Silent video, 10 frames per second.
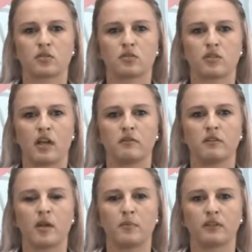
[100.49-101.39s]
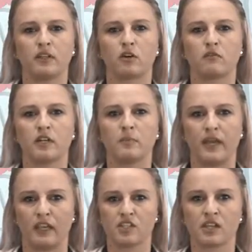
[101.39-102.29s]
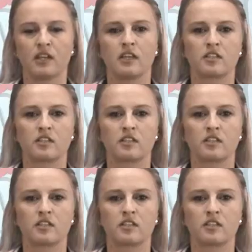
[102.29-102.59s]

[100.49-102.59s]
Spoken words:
to travel rapidly over a page,